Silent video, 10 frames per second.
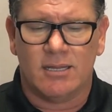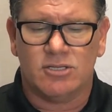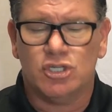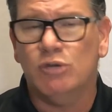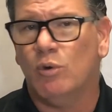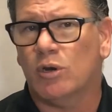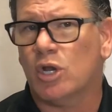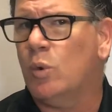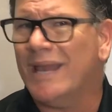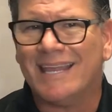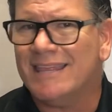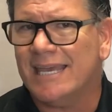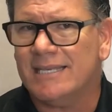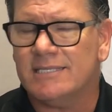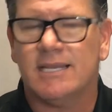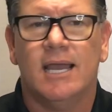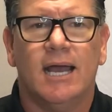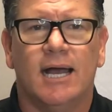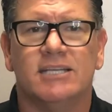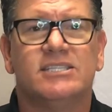2 more quick things.
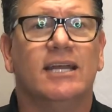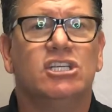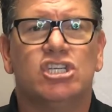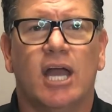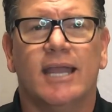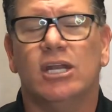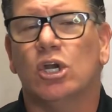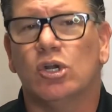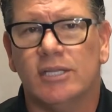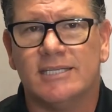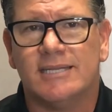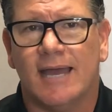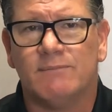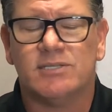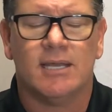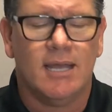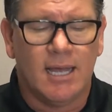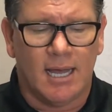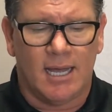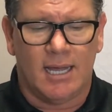Sunshine early steps.
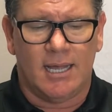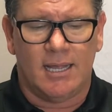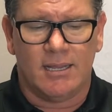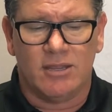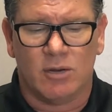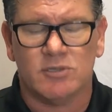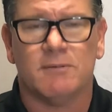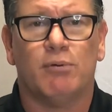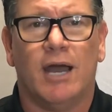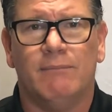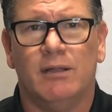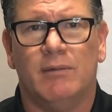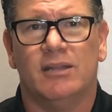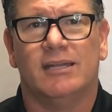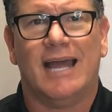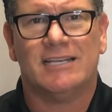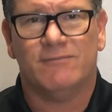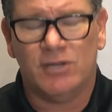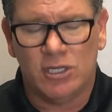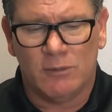There was a problem on the last
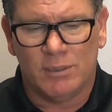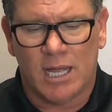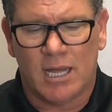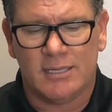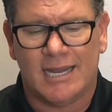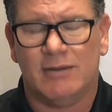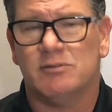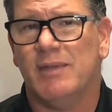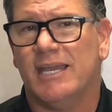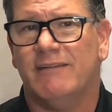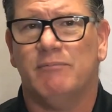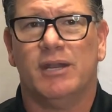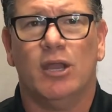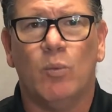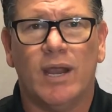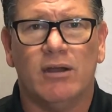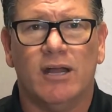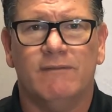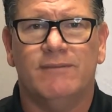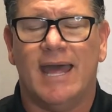video blog that I was making everybody aware
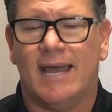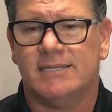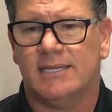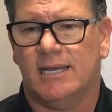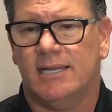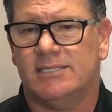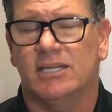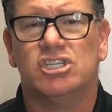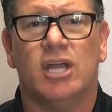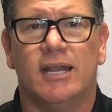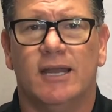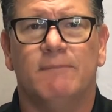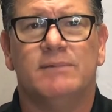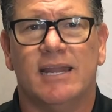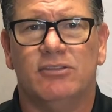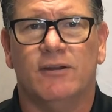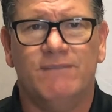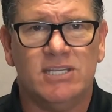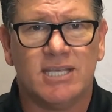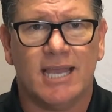of, that Sunshine updated their
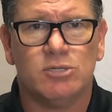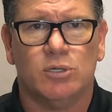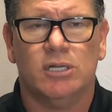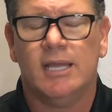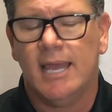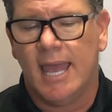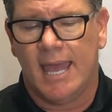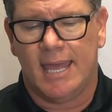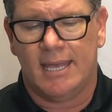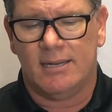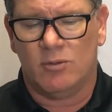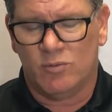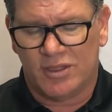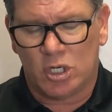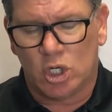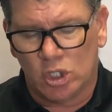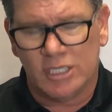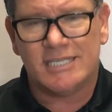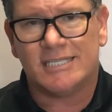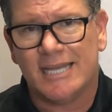fee schedule, and with early
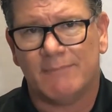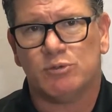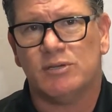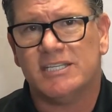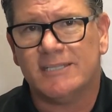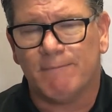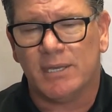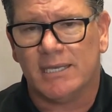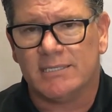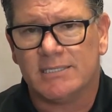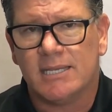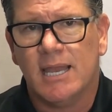steps recipients,